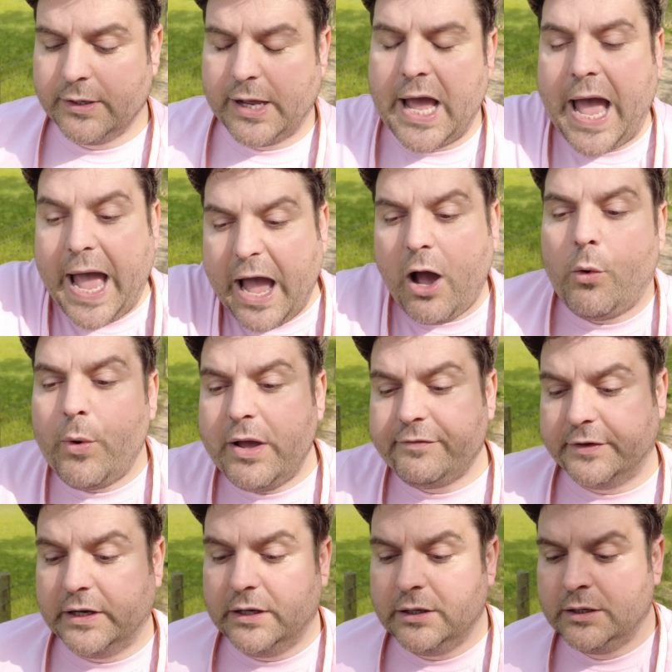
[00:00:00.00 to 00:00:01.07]

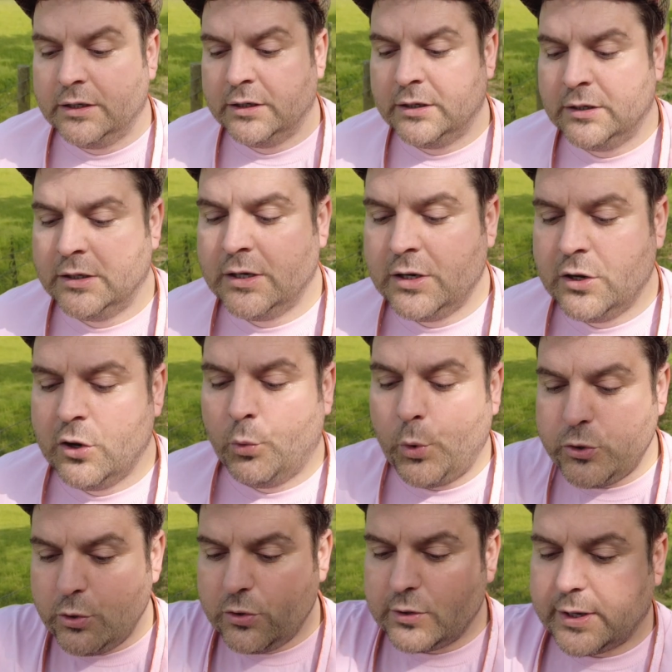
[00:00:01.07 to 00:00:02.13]
However,
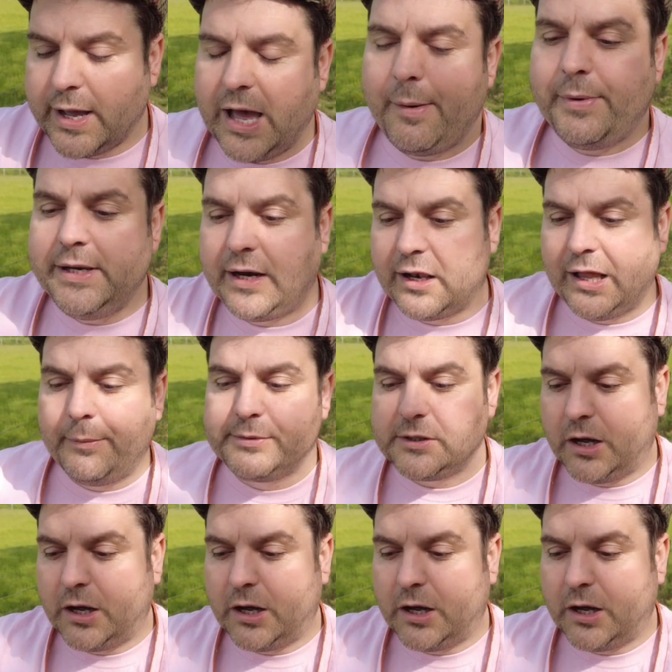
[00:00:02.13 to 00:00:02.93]
when you look at how many clubs